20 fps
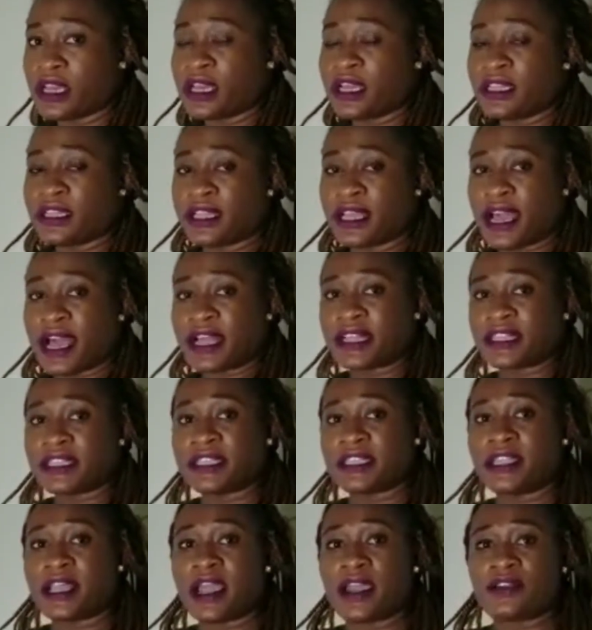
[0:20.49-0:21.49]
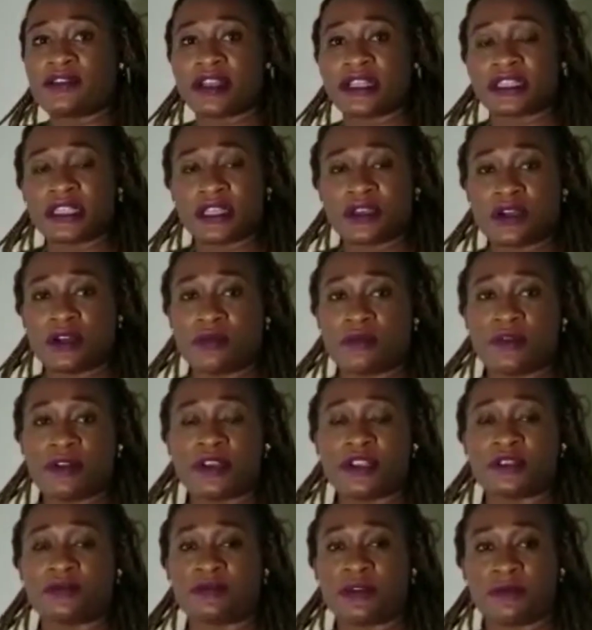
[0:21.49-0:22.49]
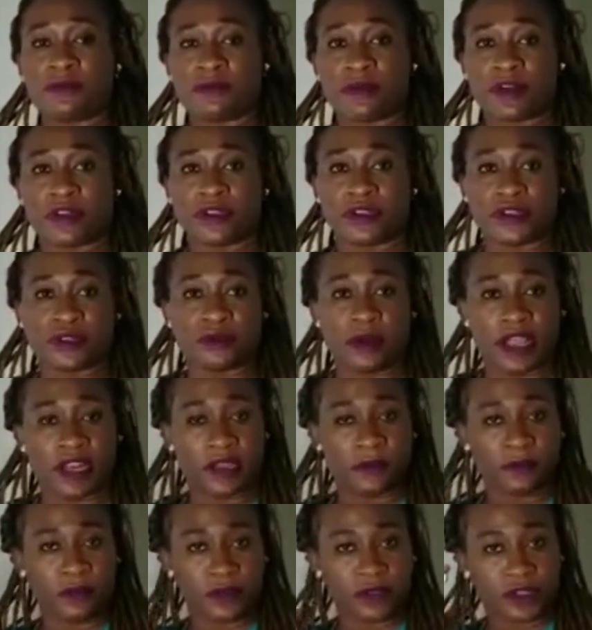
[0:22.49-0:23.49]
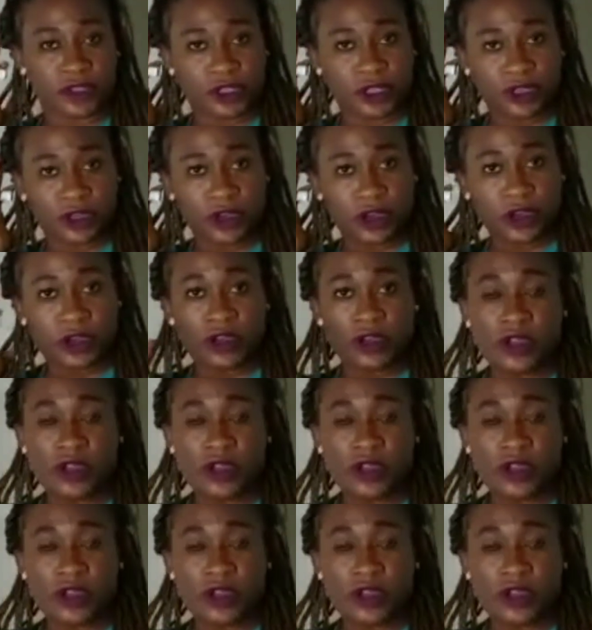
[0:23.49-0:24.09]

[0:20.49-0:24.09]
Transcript: The antidiuretic hormone is being produced by the posterior